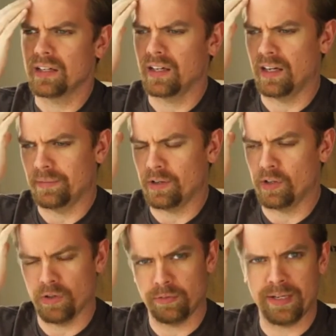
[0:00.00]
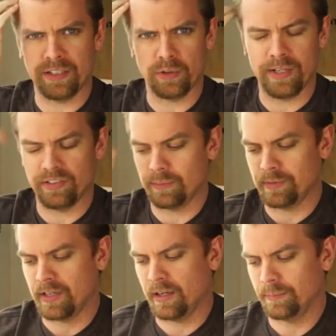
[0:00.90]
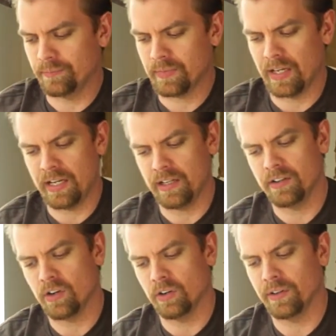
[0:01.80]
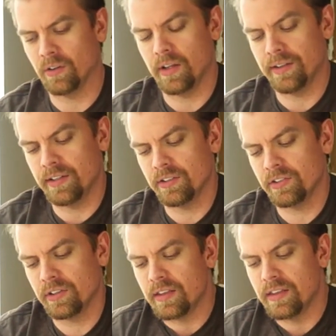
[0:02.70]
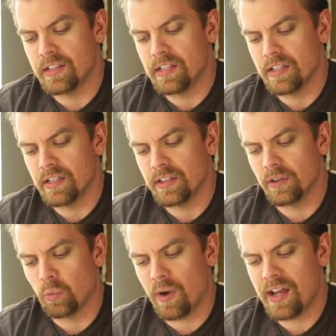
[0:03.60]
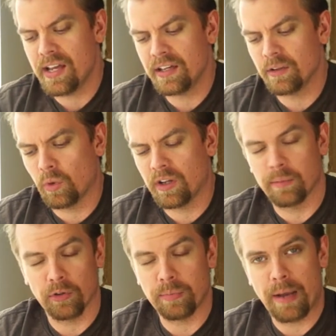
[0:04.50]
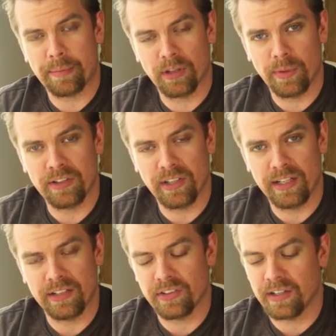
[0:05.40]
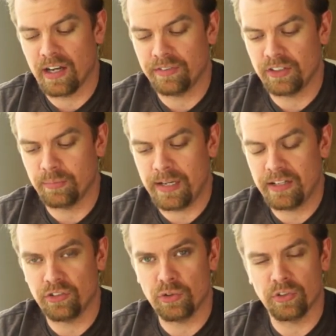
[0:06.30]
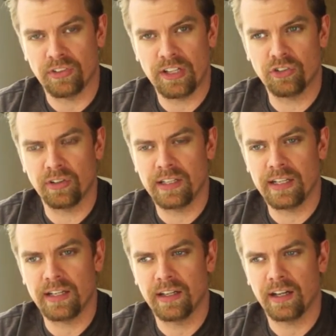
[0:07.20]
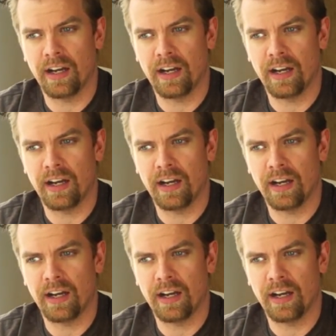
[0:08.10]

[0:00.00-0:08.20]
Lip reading: although it's been quite some time. I had an article on this. One of the most popular ways that instant coffee is made is you essentially